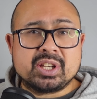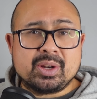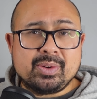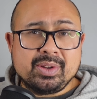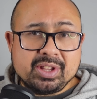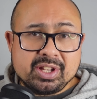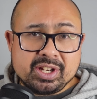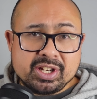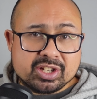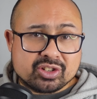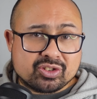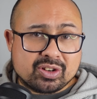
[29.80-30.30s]
in
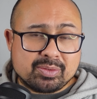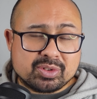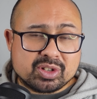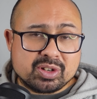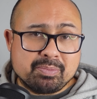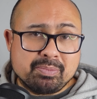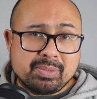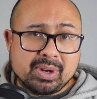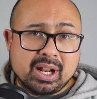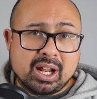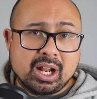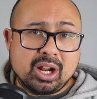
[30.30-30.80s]
the
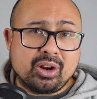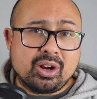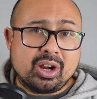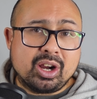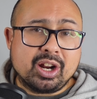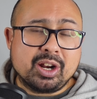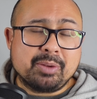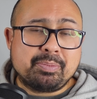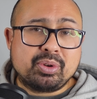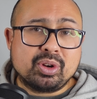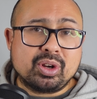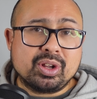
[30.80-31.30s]
description below, I'm
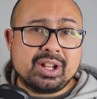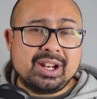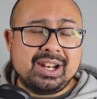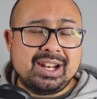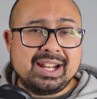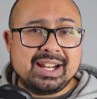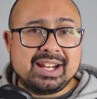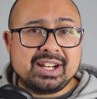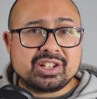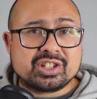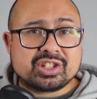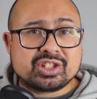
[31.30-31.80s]
going to put
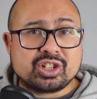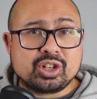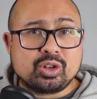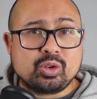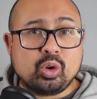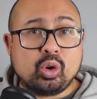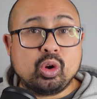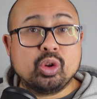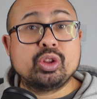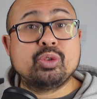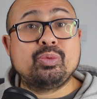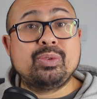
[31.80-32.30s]
links to
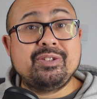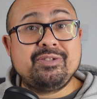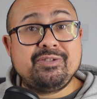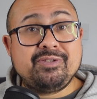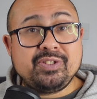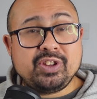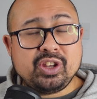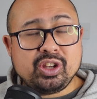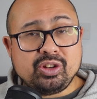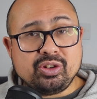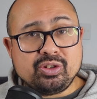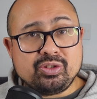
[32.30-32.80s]
all the
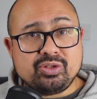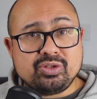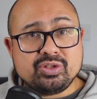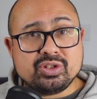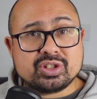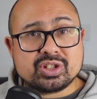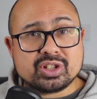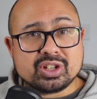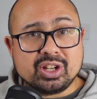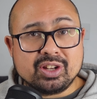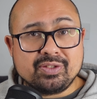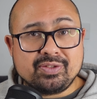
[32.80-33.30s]

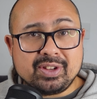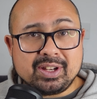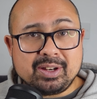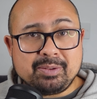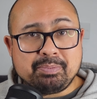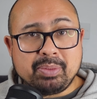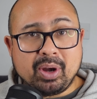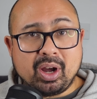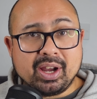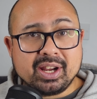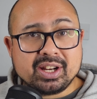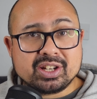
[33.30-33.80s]
reviews of the
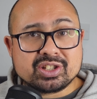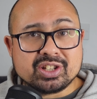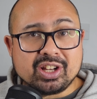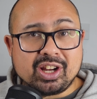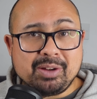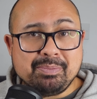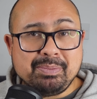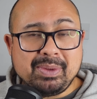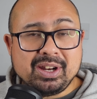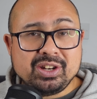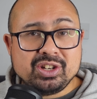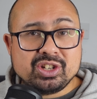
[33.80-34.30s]
bikes that I
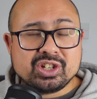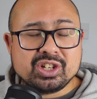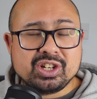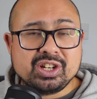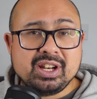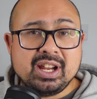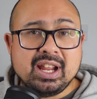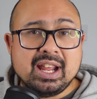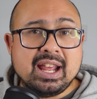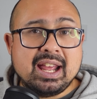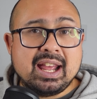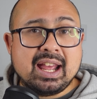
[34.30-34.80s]

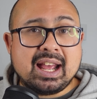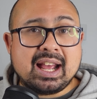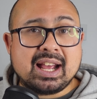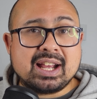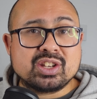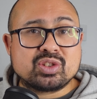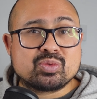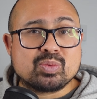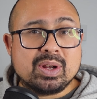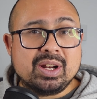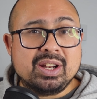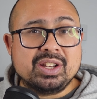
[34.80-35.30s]
mentioned,
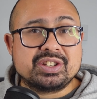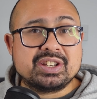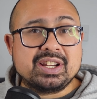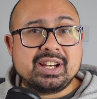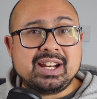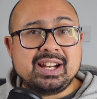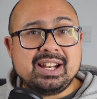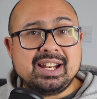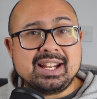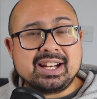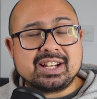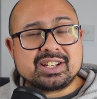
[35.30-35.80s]
as well as
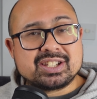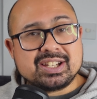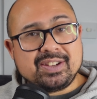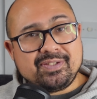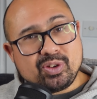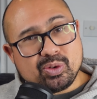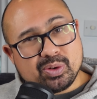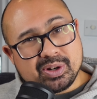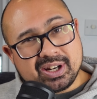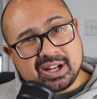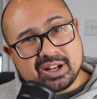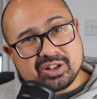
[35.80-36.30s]
any links if
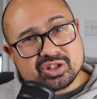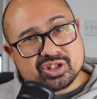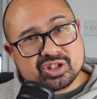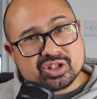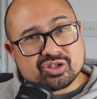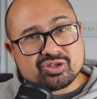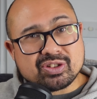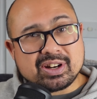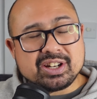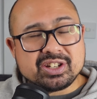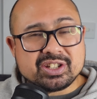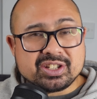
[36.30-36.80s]
you want to go
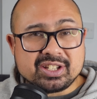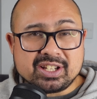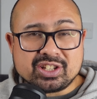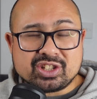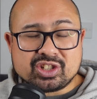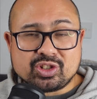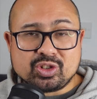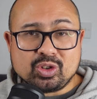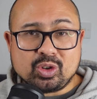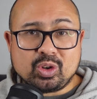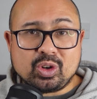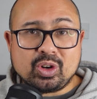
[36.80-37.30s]
straight to their
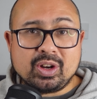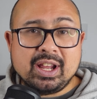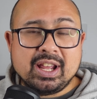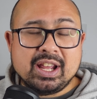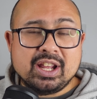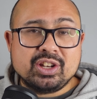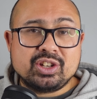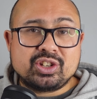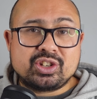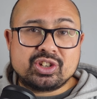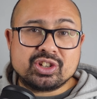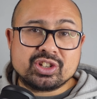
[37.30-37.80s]
store
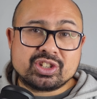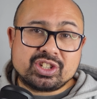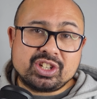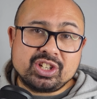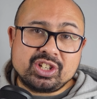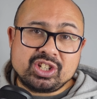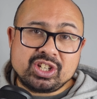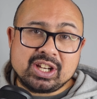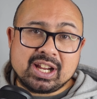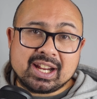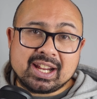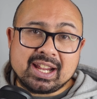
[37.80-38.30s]
just to
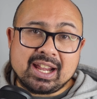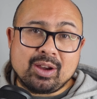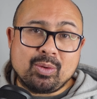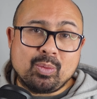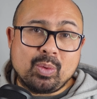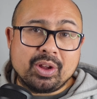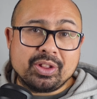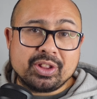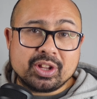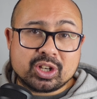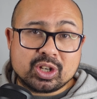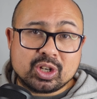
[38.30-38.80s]
check out
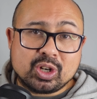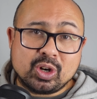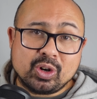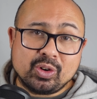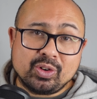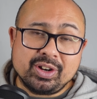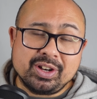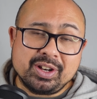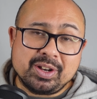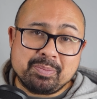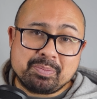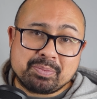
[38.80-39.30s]
what the
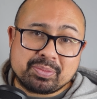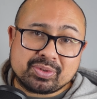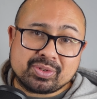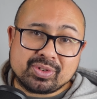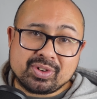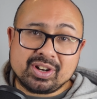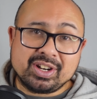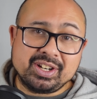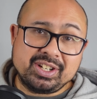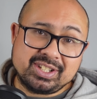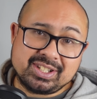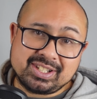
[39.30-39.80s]
current
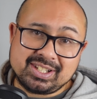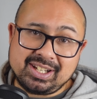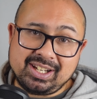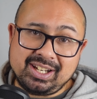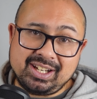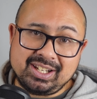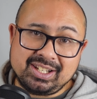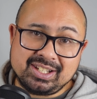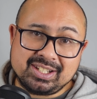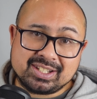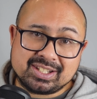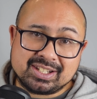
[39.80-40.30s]
price
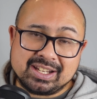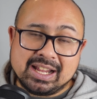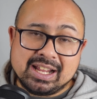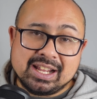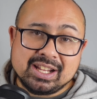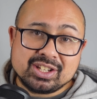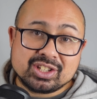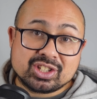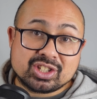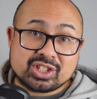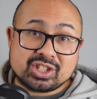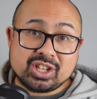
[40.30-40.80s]
is.
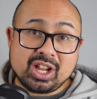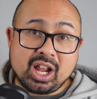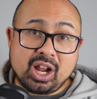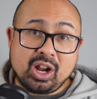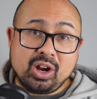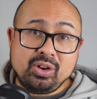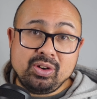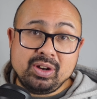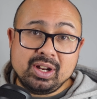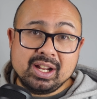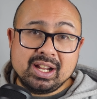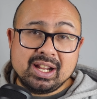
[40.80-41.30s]

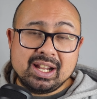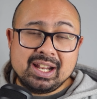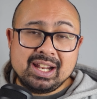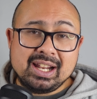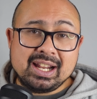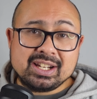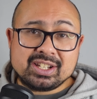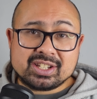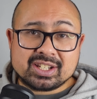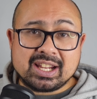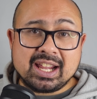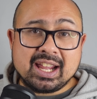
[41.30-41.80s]
So
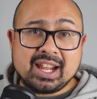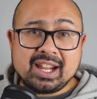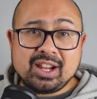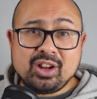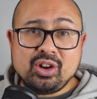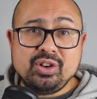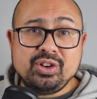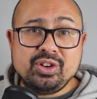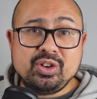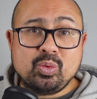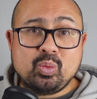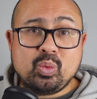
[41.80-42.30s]
let's get
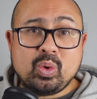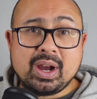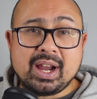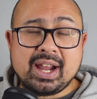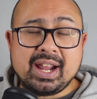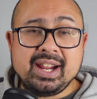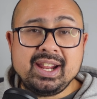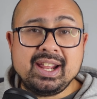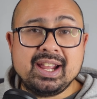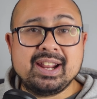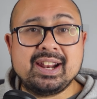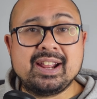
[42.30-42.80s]

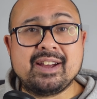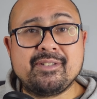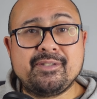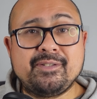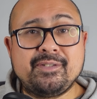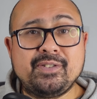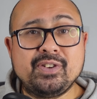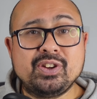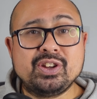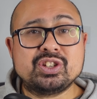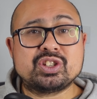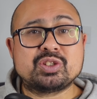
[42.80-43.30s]
underway, and our
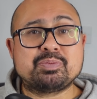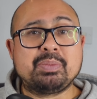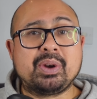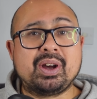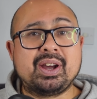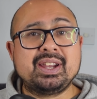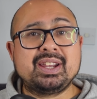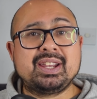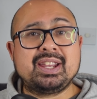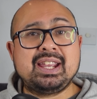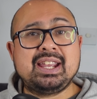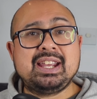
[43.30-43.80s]
first
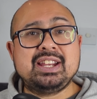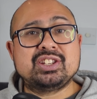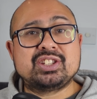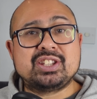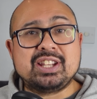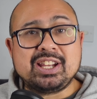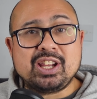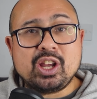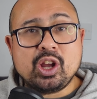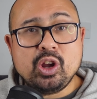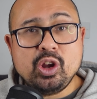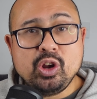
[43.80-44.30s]
bike is
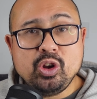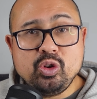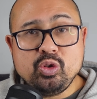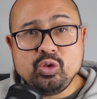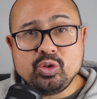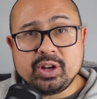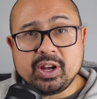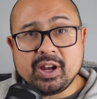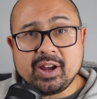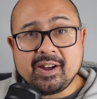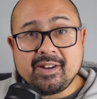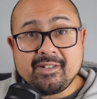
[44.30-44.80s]
the Hygge